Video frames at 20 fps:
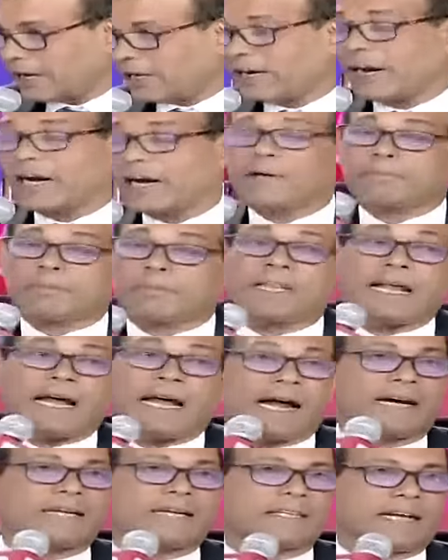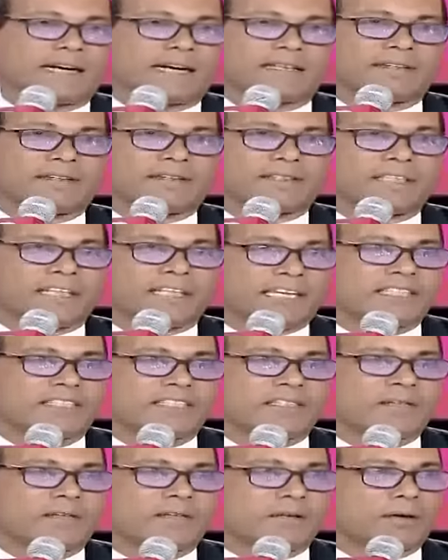I'm glad that
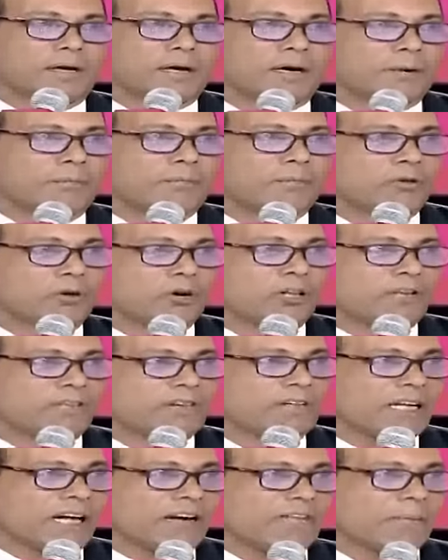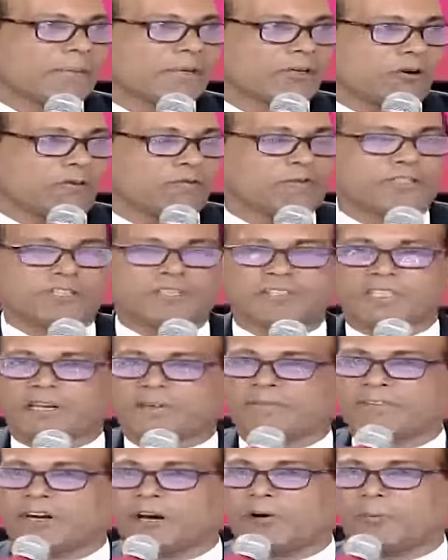these low-level government officials
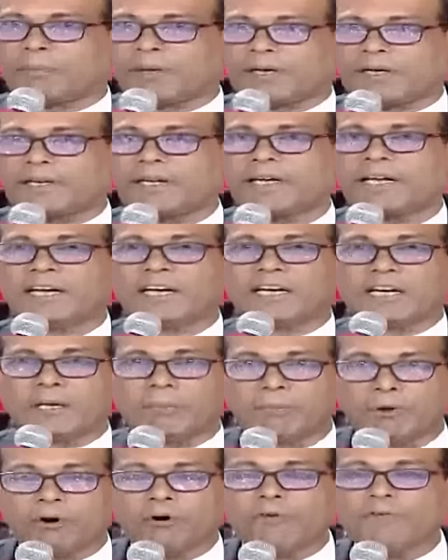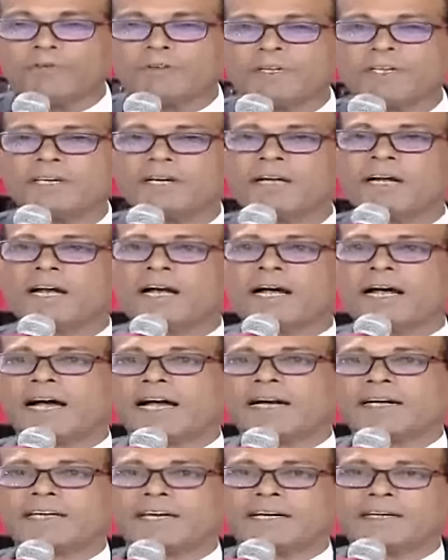have now been removed.
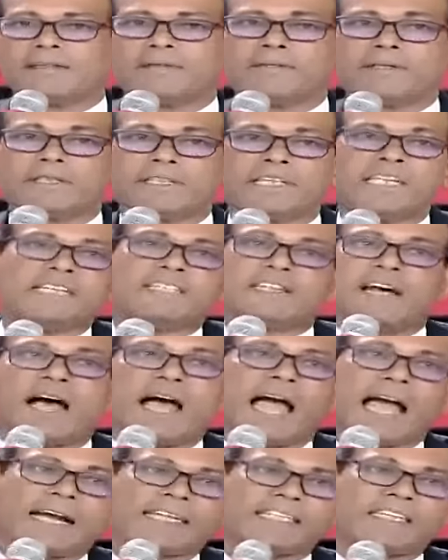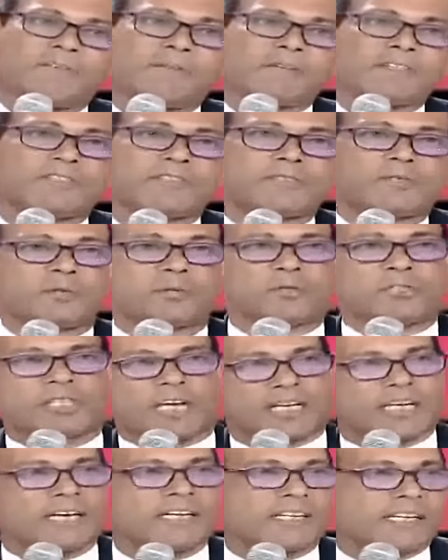And these are activists who
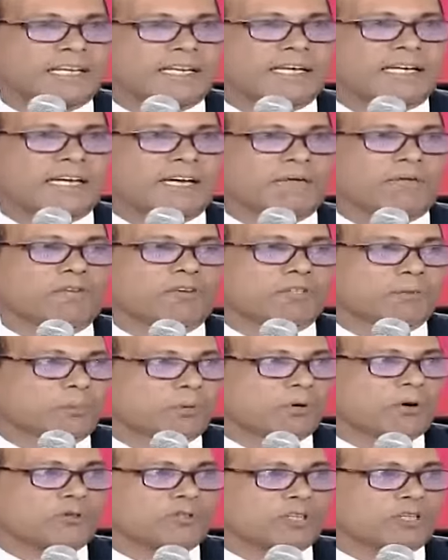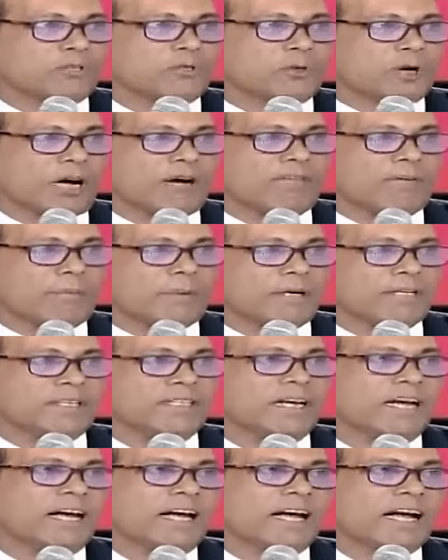suddenly was brought into
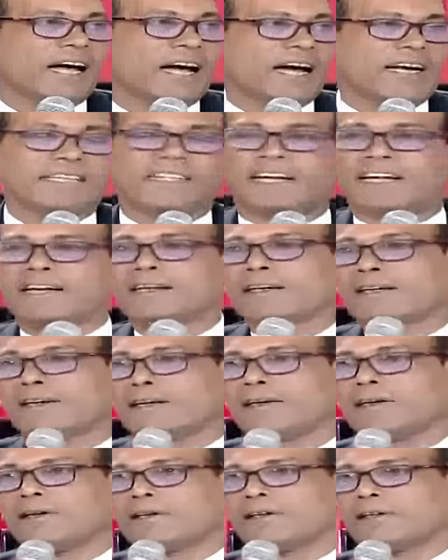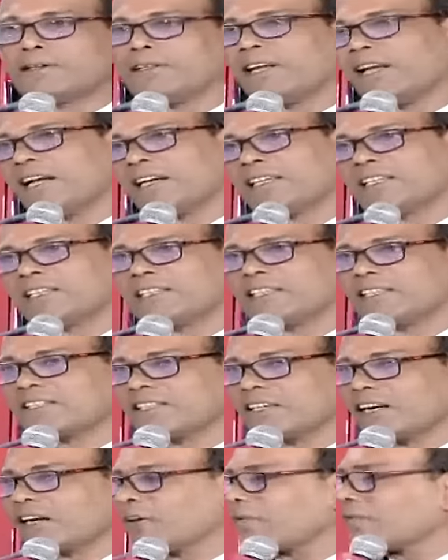government, and then they
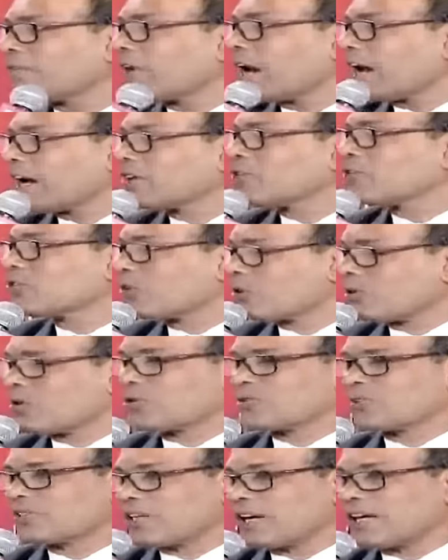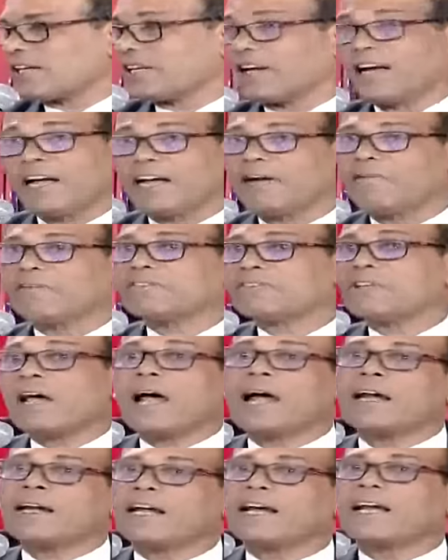just kind of ran on the wrong side.
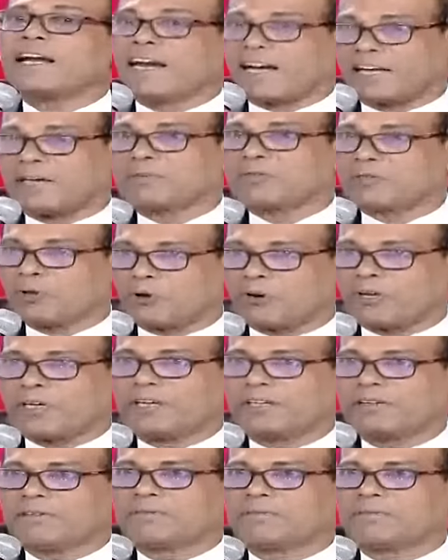Sad, and I am sorry.